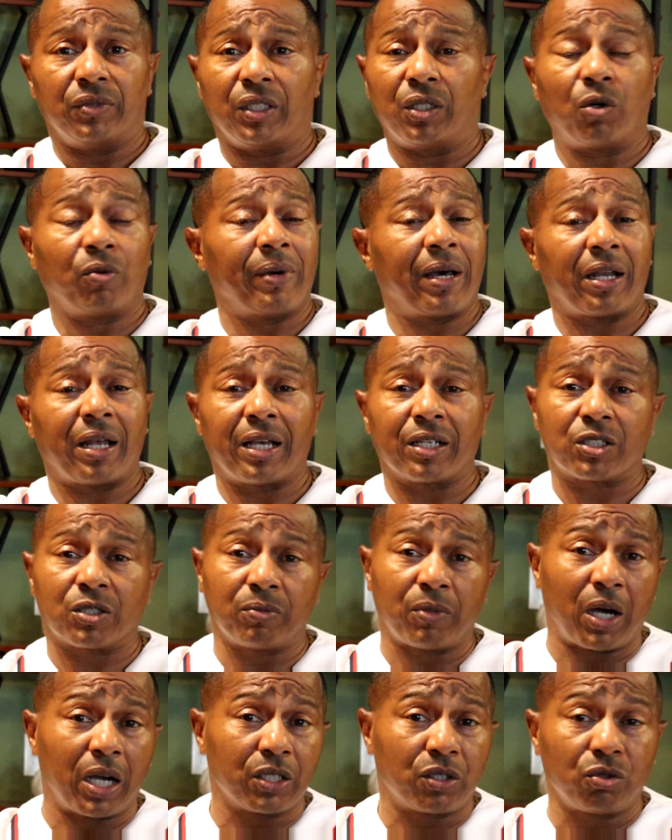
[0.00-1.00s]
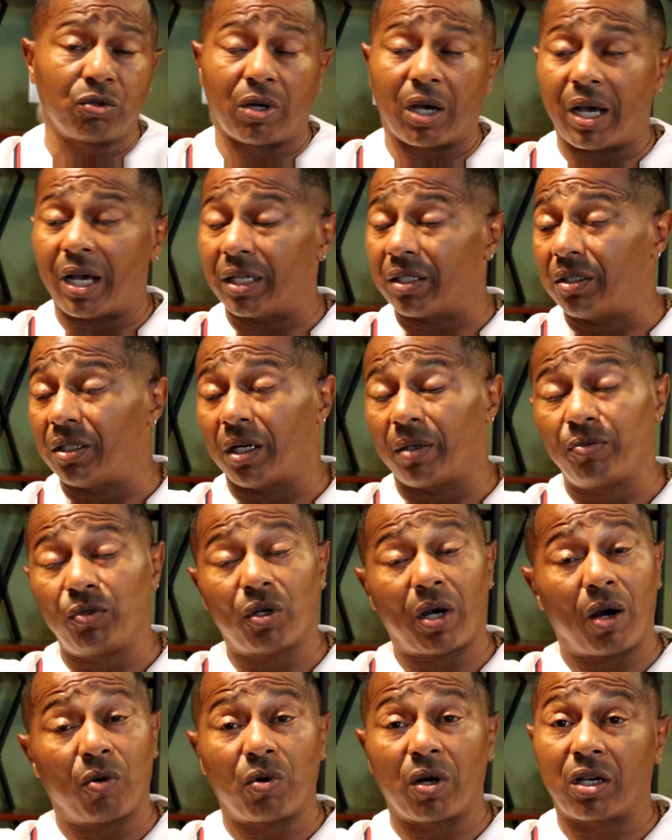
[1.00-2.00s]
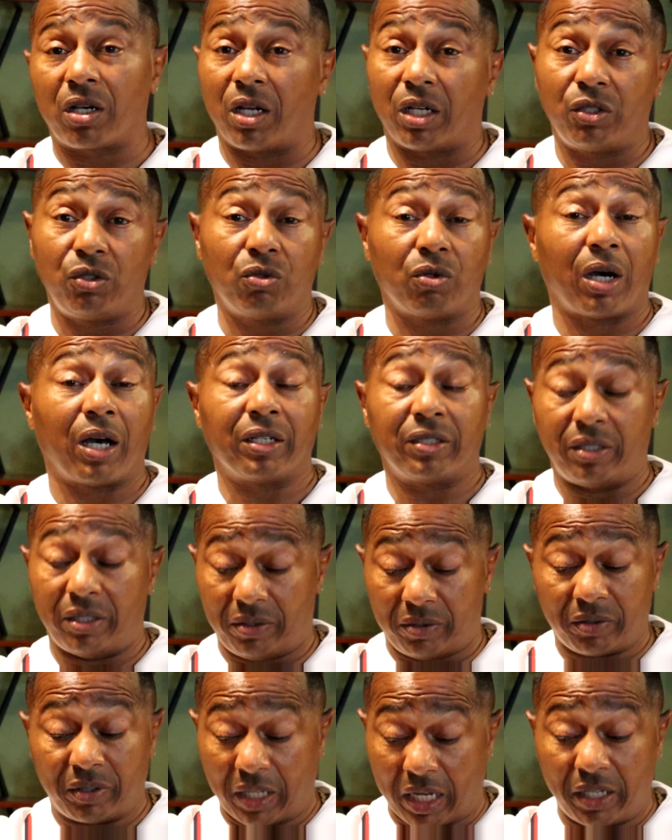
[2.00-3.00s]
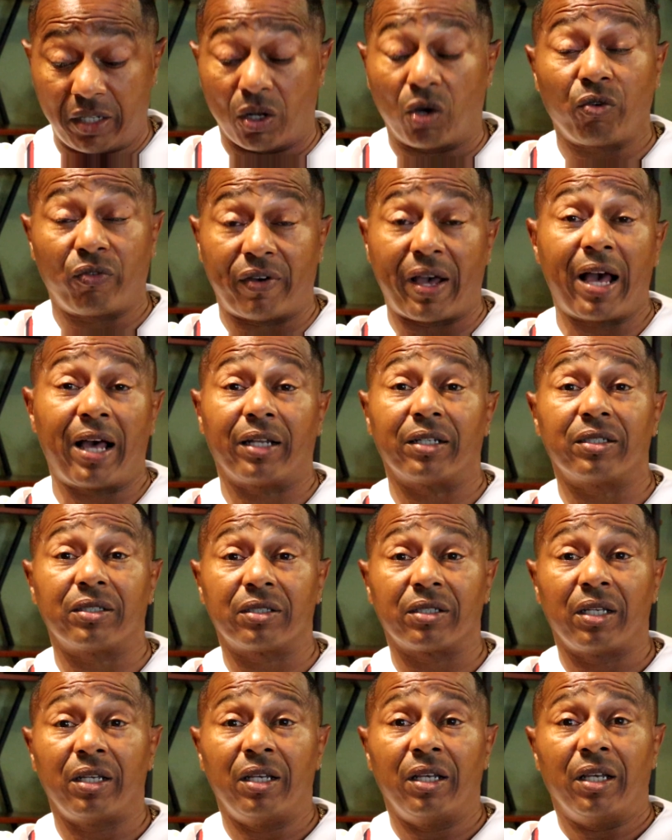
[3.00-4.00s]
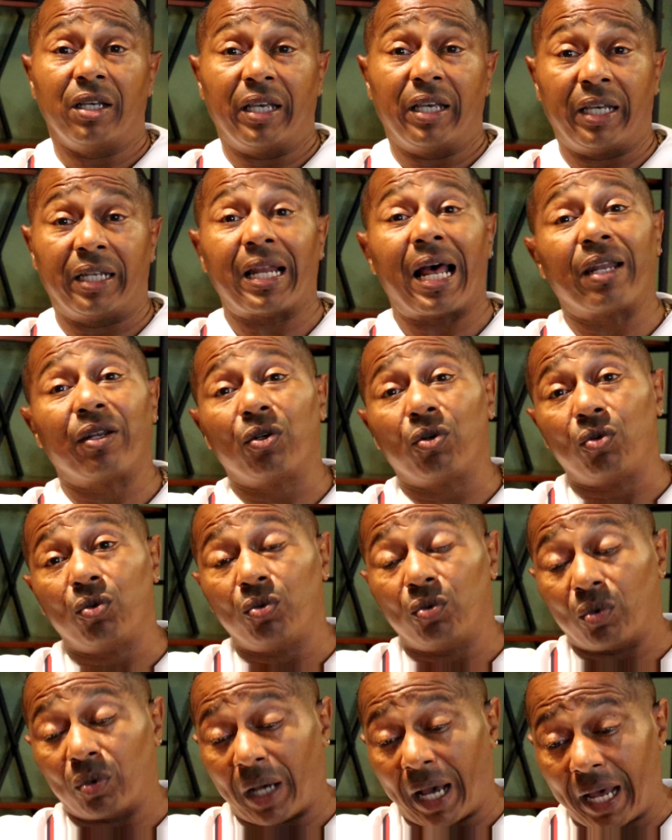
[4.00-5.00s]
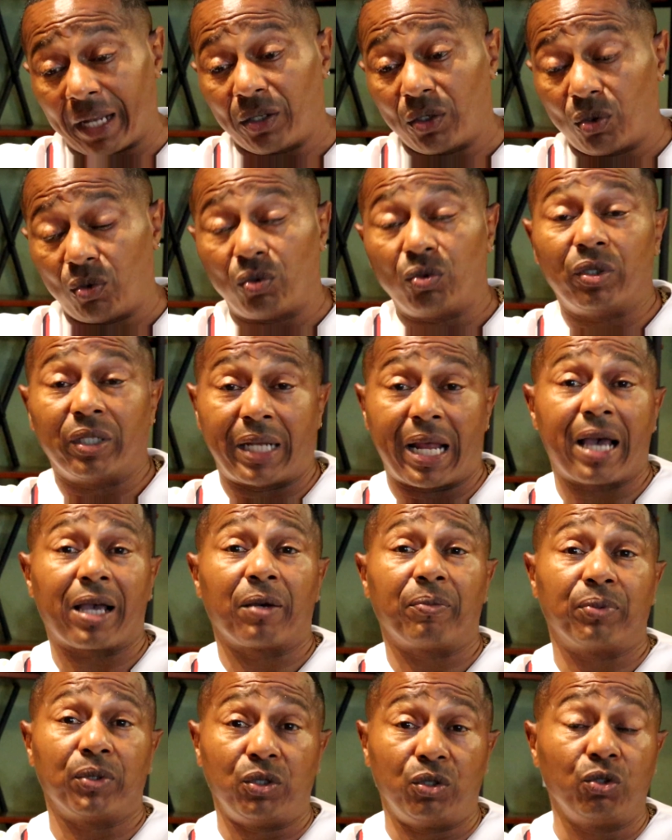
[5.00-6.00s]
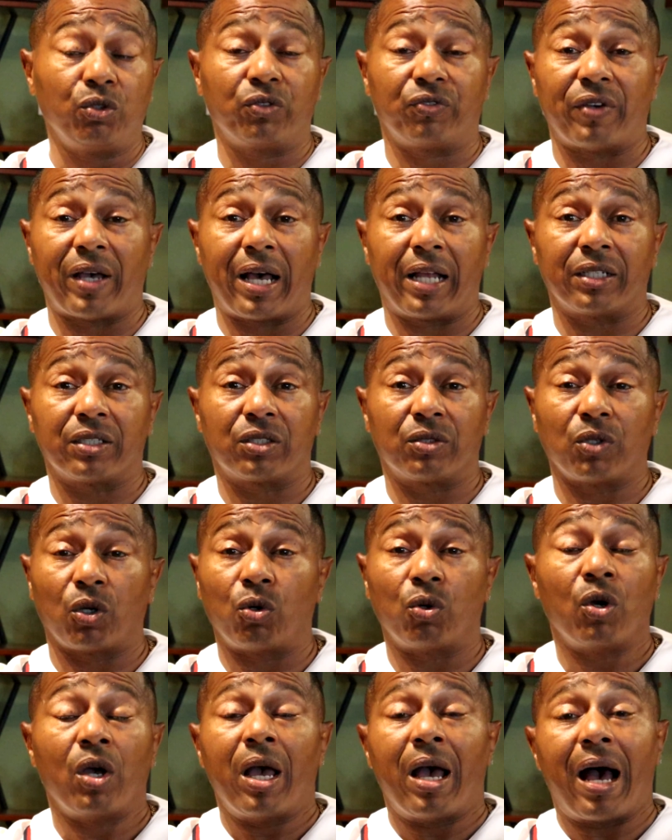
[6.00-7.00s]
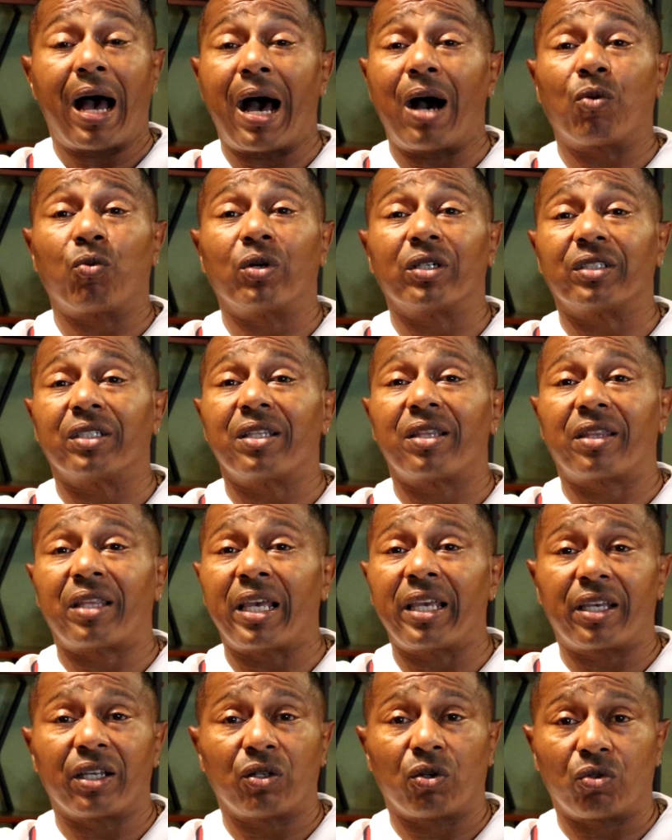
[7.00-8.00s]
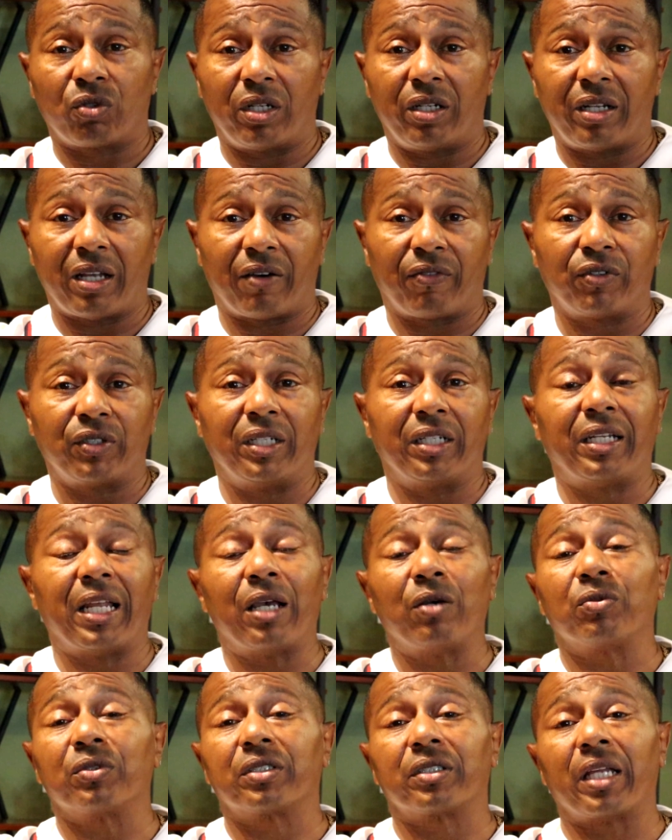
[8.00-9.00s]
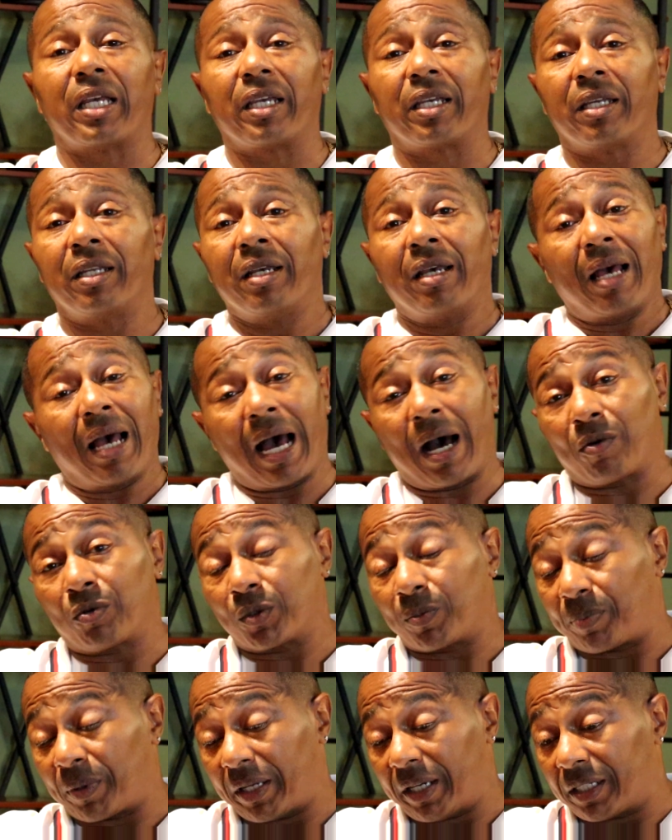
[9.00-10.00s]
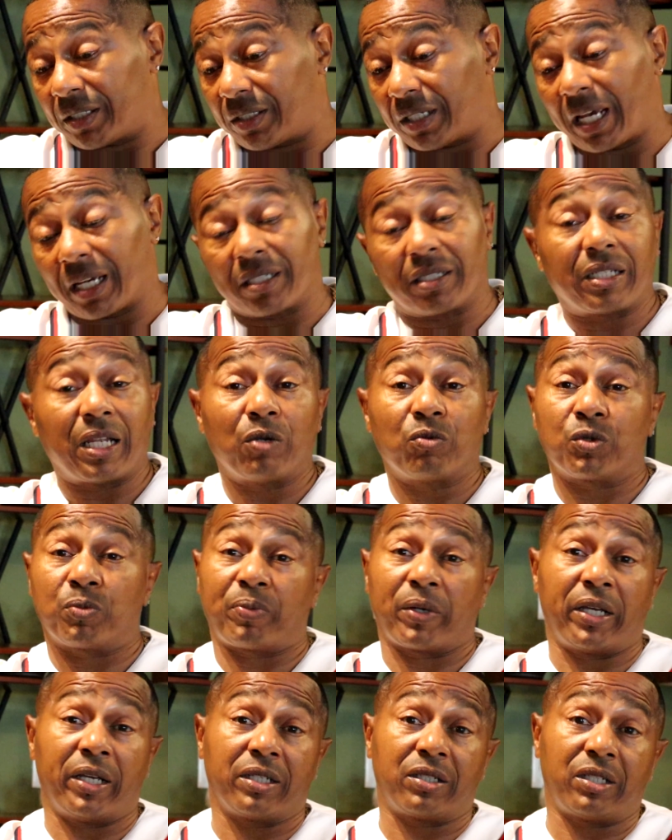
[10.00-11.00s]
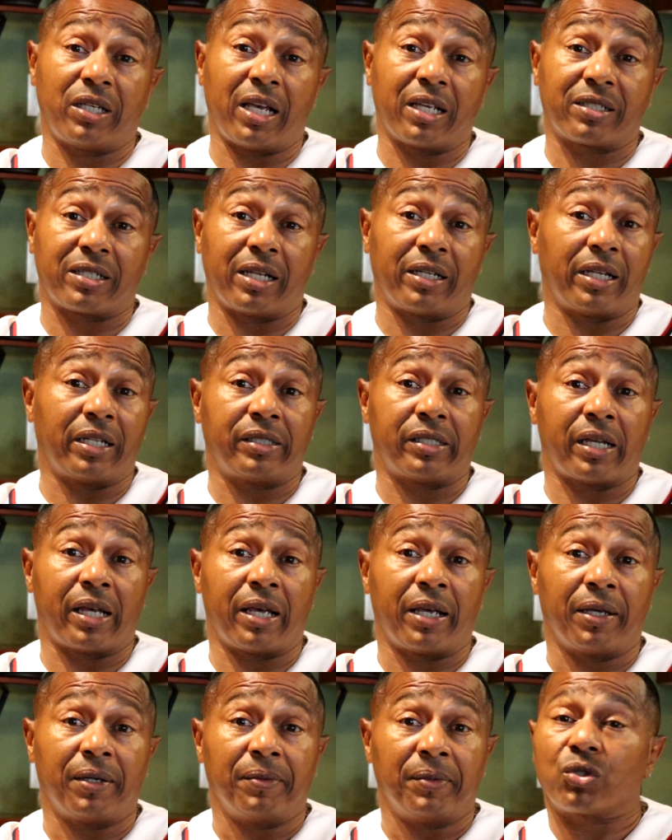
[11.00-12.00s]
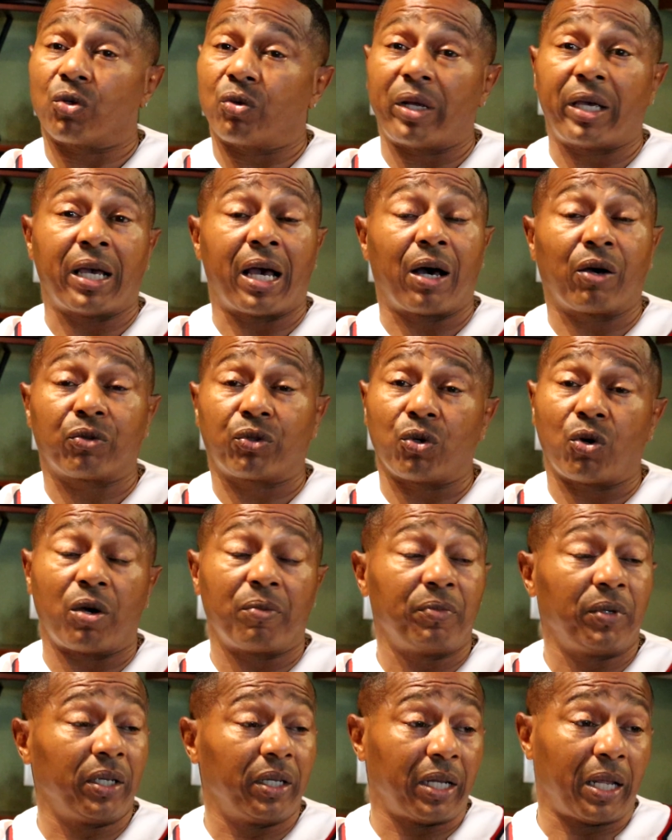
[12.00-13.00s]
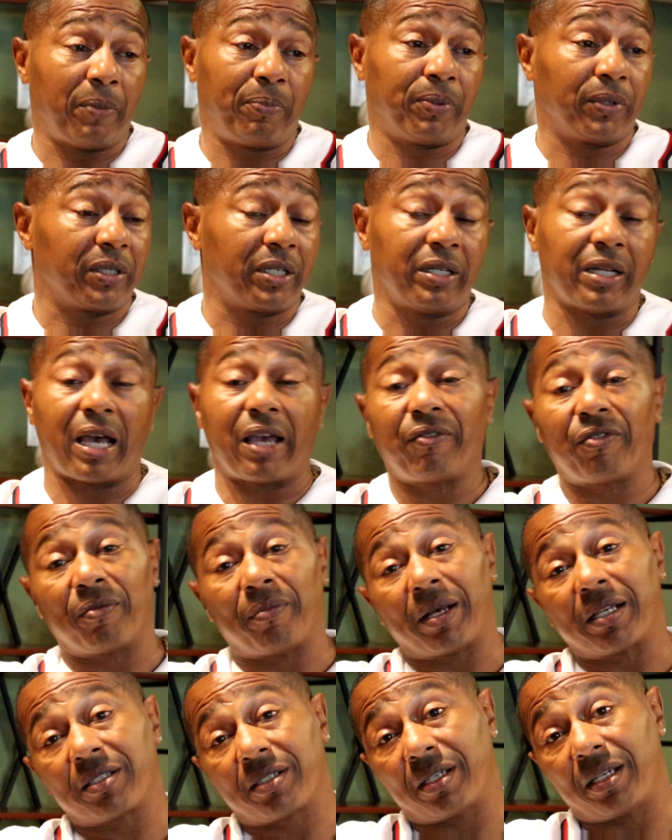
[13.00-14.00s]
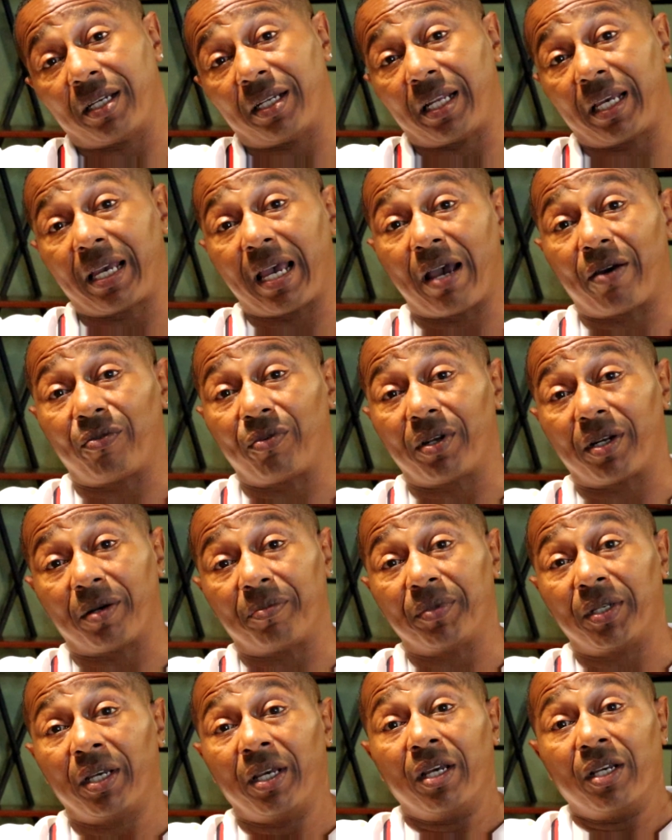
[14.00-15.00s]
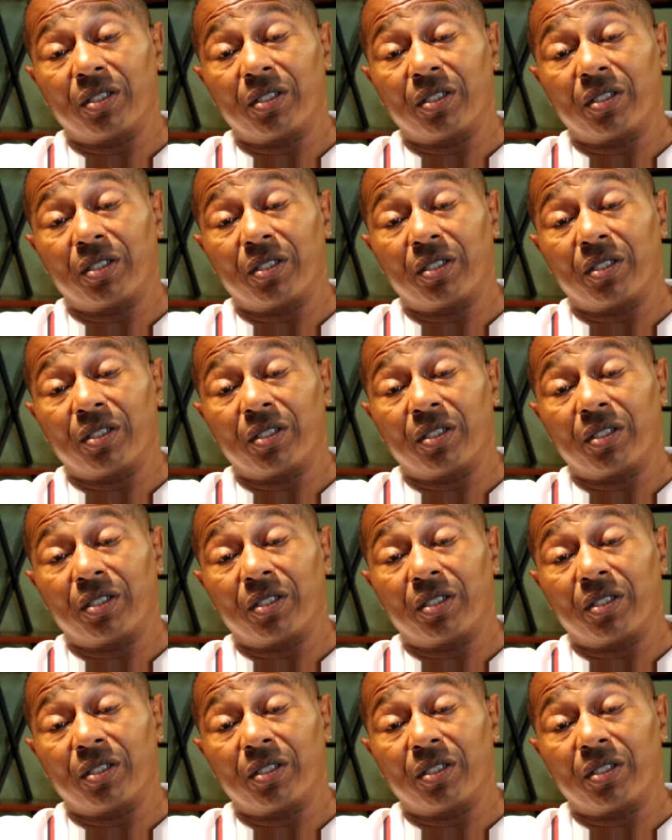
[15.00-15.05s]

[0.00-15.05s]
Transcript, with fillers: It don't matter how smart you are, how dumb you are, what color you are, they know violence and I knew I knew that I could produce violence, so I wasn't thinking on the level that they was thinking. I was playing checkers, they was playing chess at the time. So they outthought me and they put the knife in my cell and they got rid of me.